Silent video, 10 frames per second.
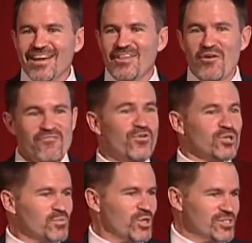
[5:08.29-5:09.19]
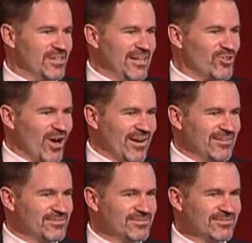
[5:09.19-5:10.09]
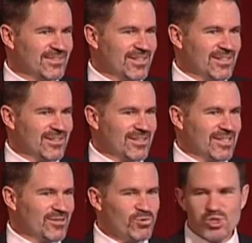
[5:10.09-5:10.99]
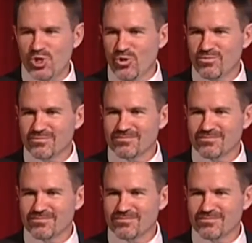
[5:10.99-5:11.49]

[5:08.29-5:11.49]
and the first person they thought of was you?